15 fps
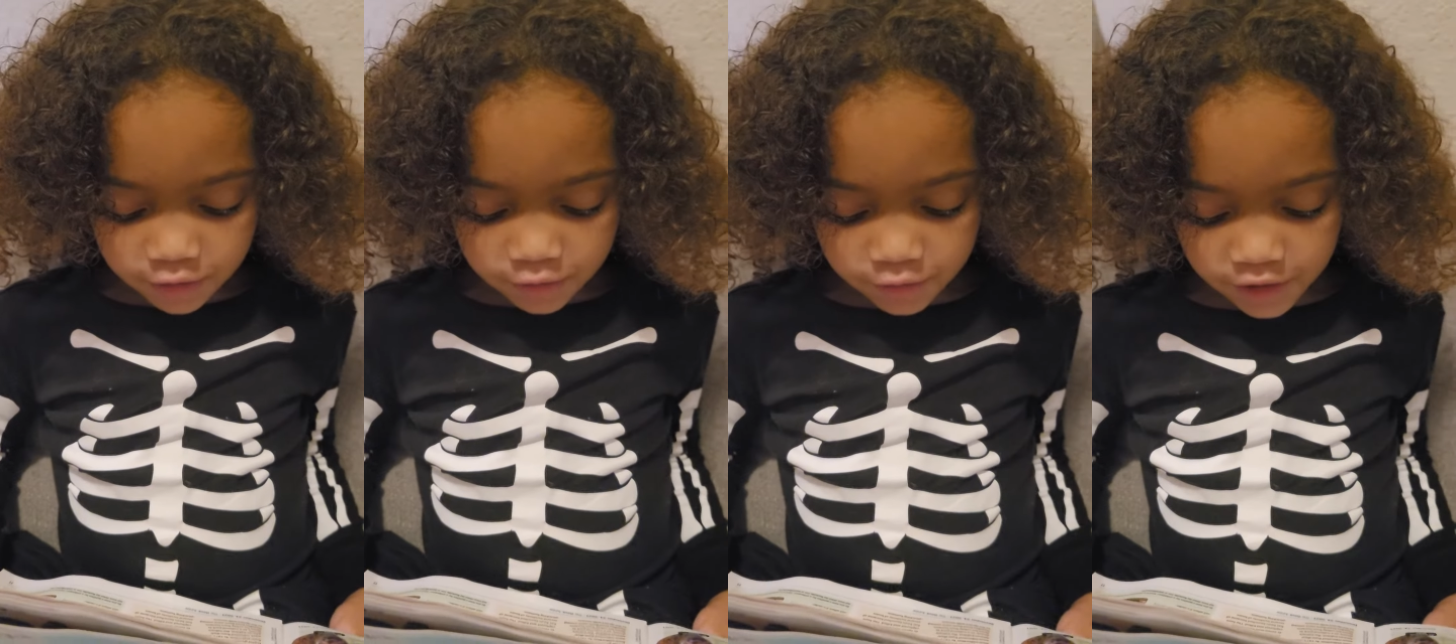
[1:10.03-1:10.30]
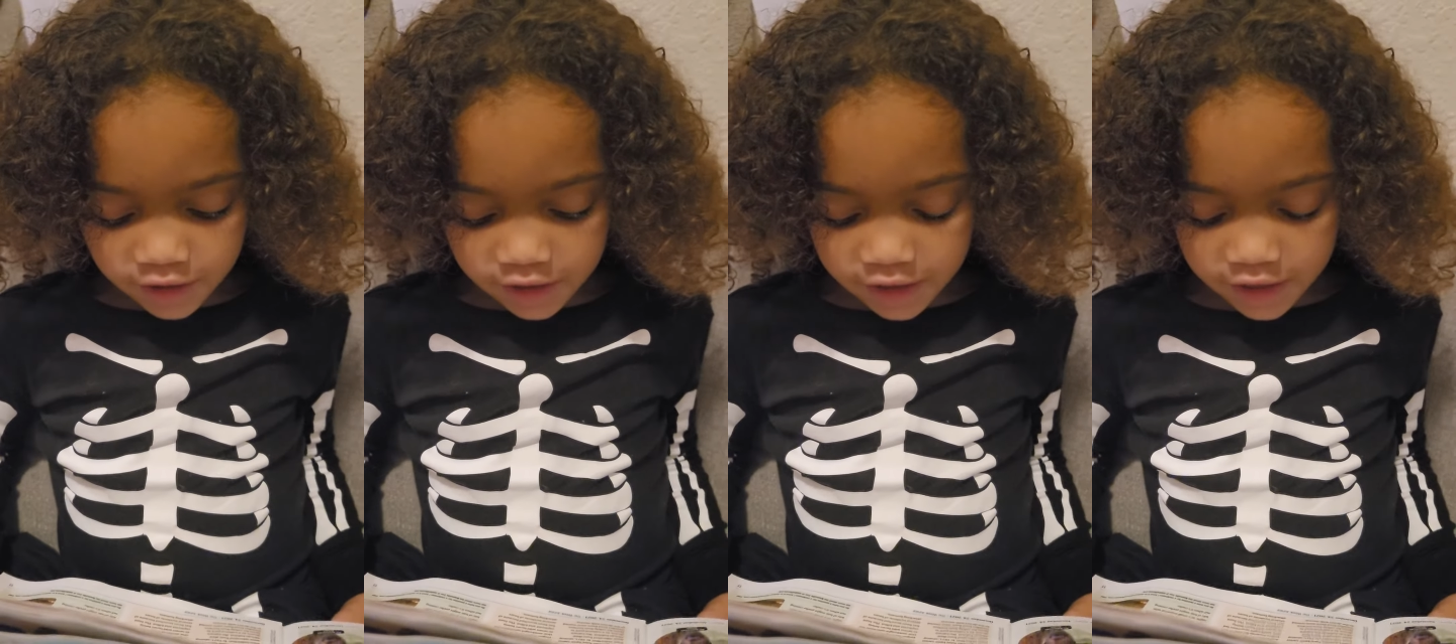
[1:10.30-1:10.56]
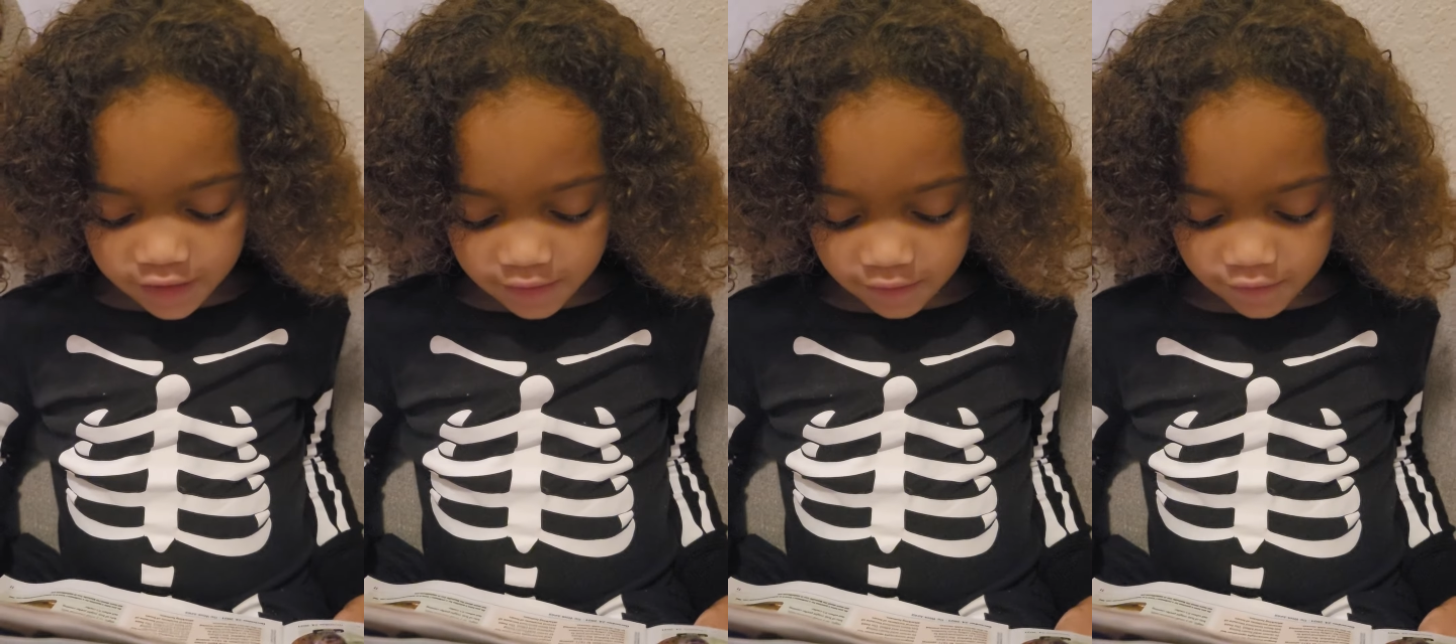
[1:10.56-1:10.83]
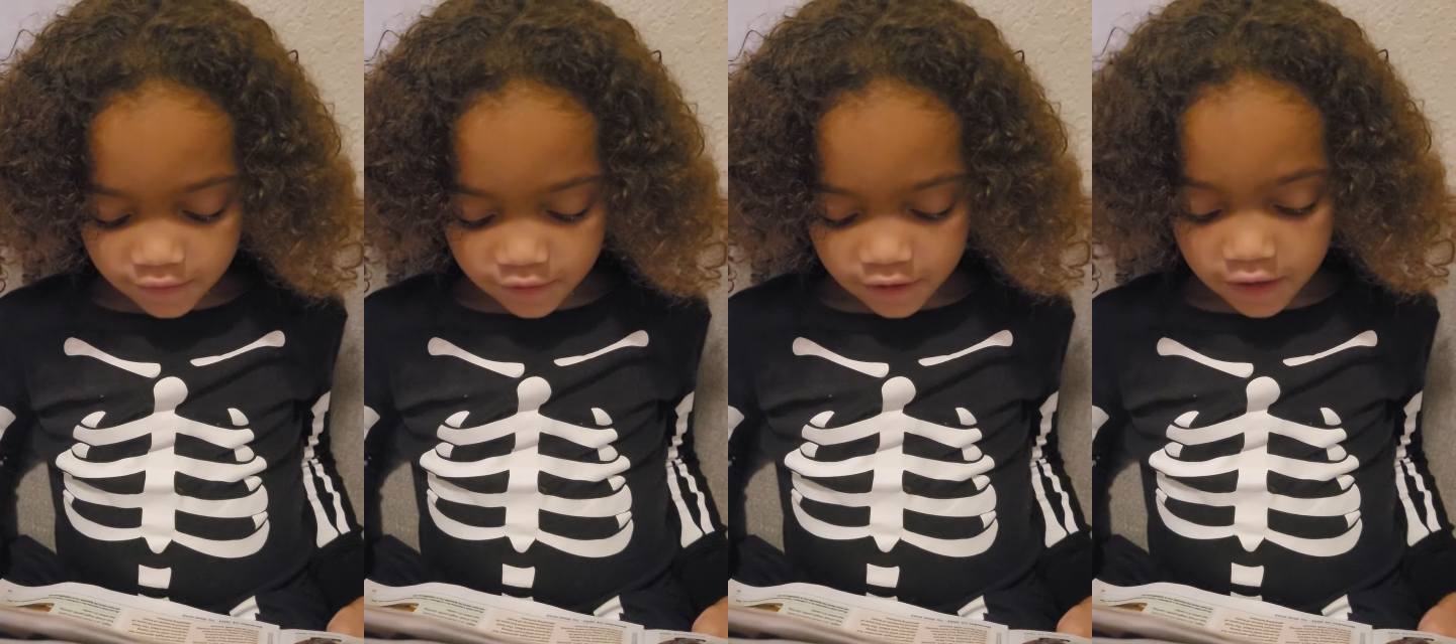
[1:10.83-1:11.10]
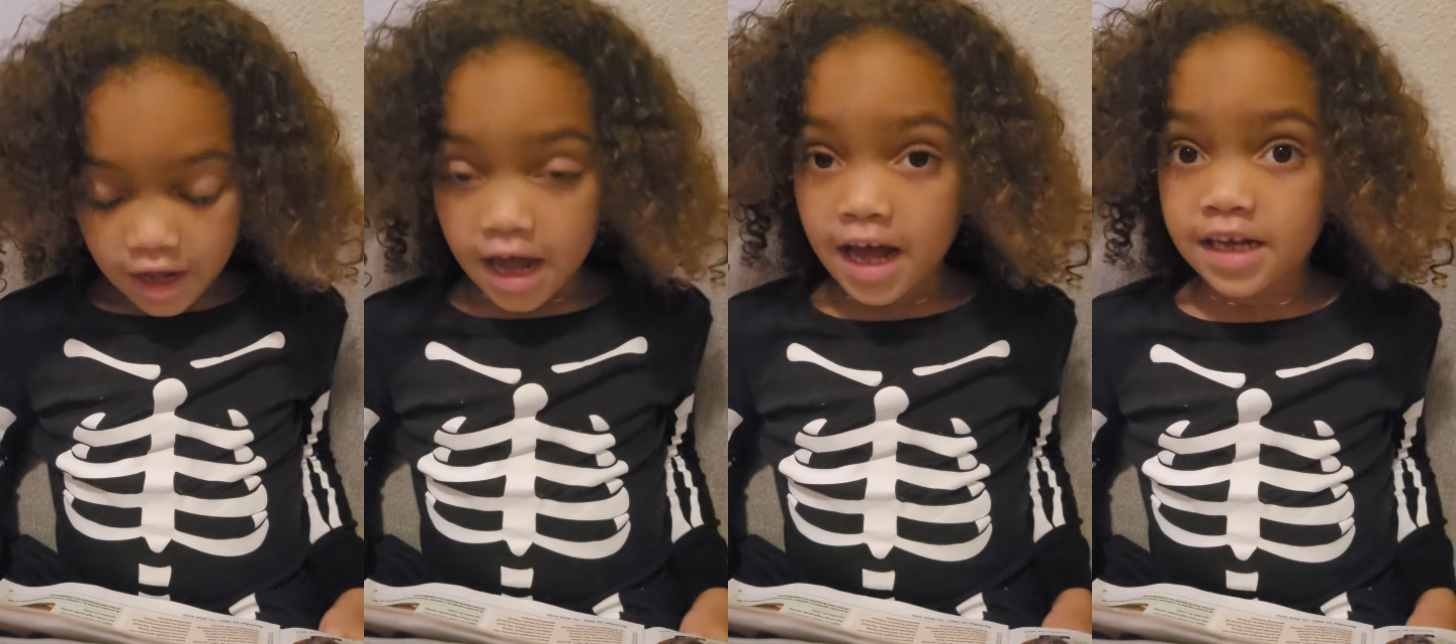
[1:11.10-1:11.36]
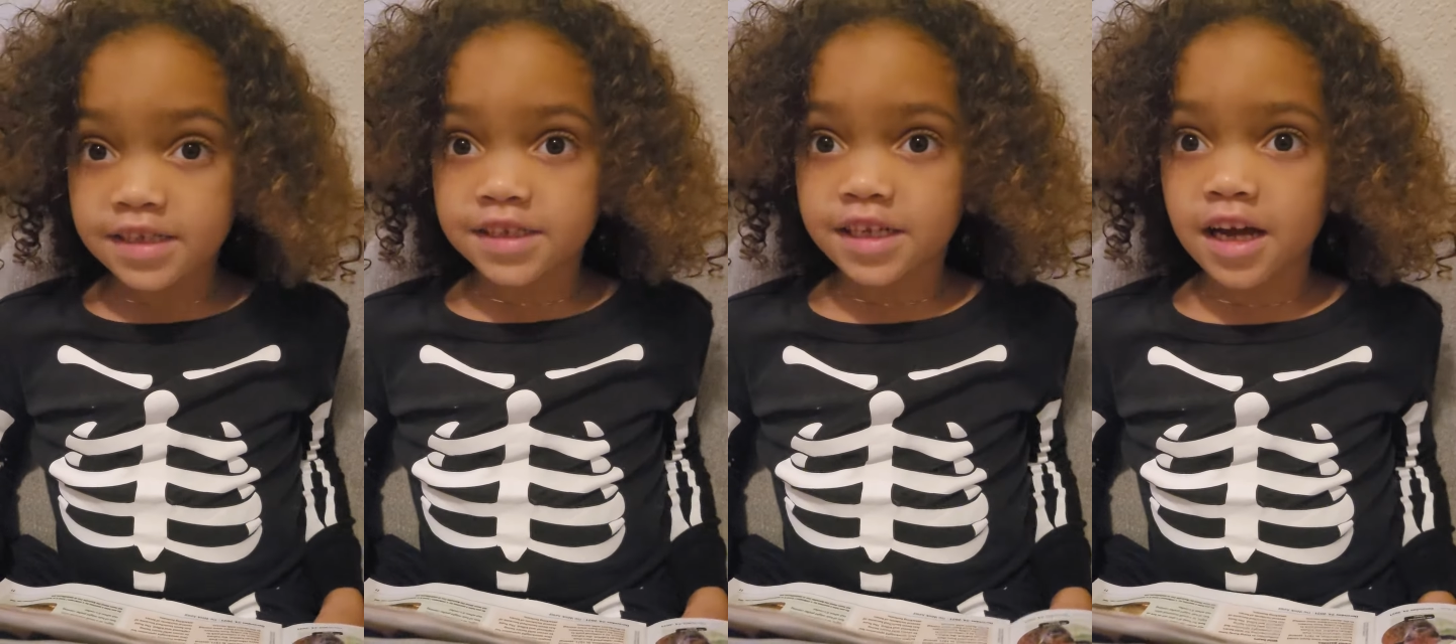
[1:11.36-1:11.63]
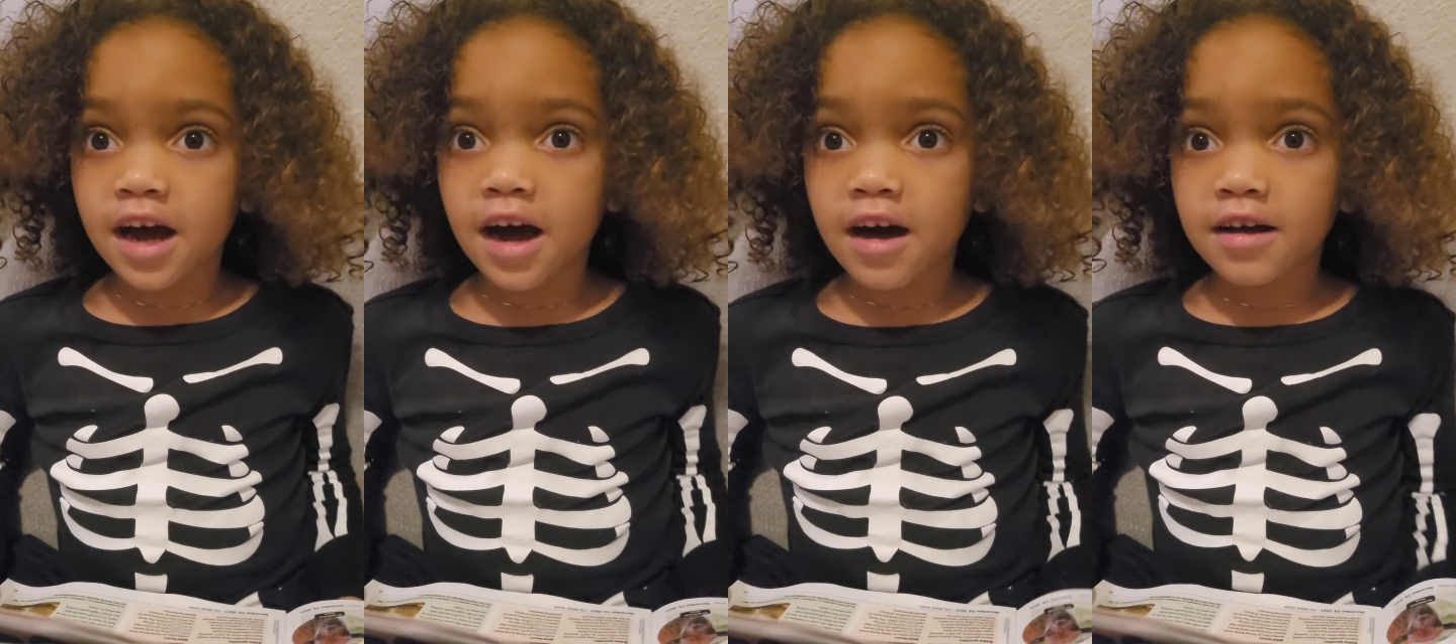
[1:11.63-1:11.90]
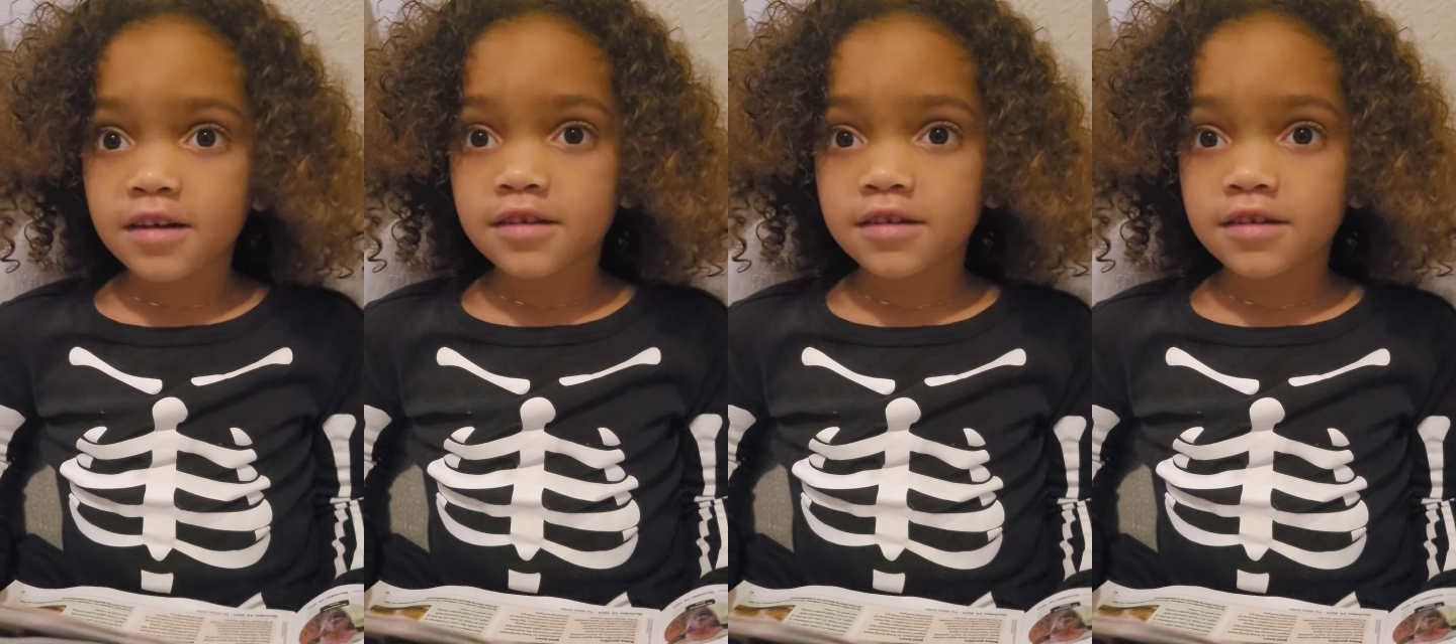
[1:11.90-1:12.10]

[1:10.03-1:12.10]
relative Asia.